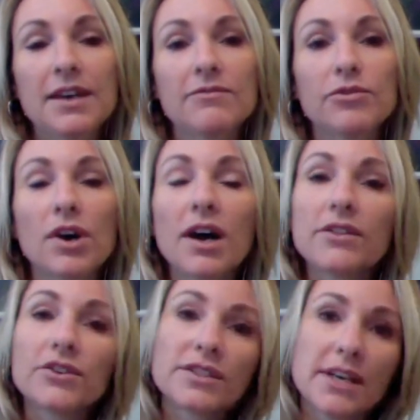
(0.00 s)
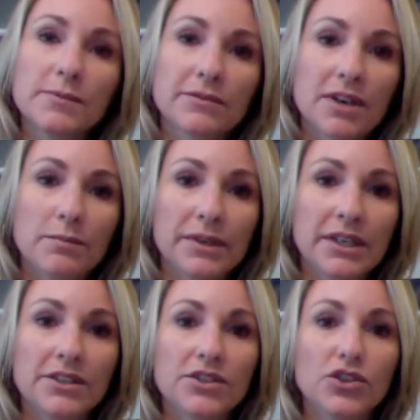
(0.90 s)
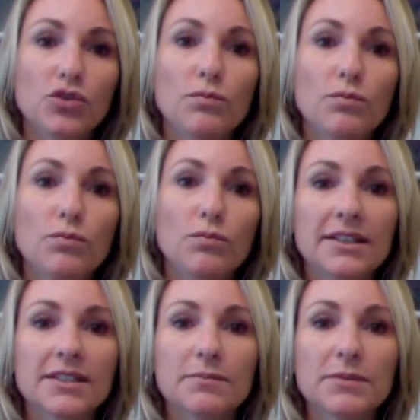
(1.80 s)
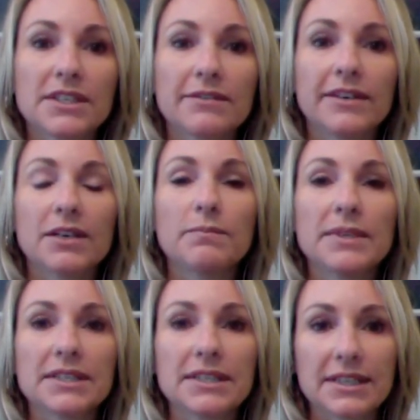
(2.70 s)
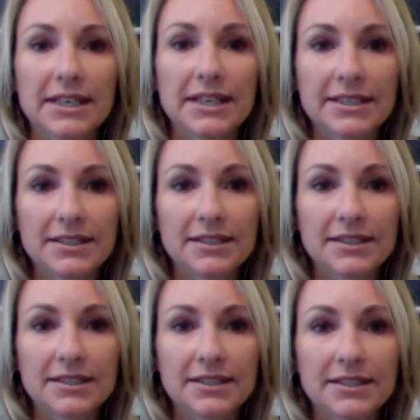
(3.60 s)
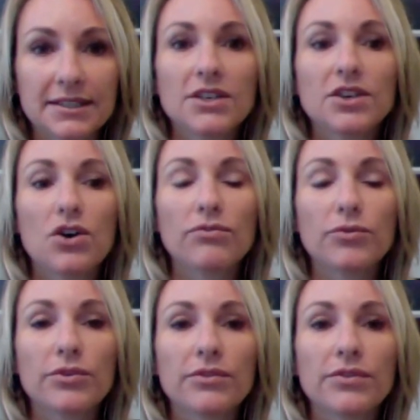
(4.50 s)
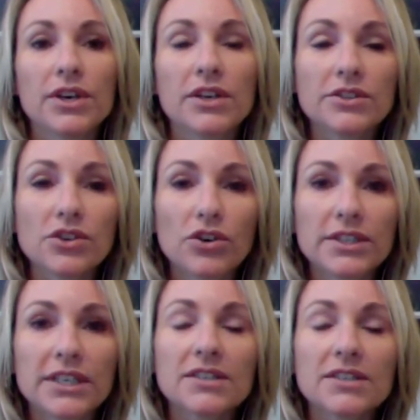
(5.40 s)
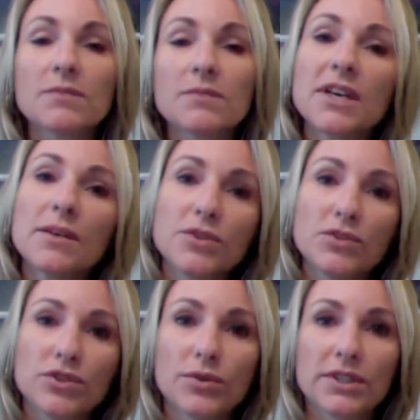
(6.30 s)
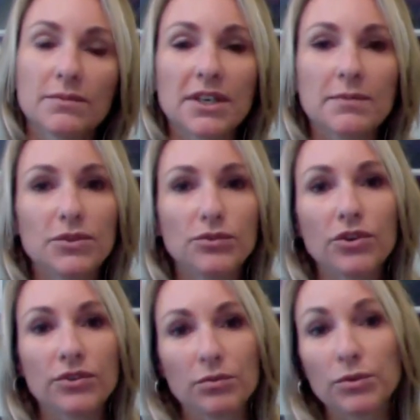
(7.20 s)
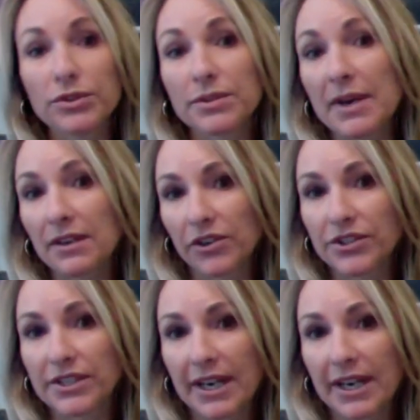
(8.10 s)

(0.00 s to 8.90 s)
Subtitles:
Then for other types of companies, you might need a specific business license. So for the consulting, sometimes you do and sometimes you don't. It will depend on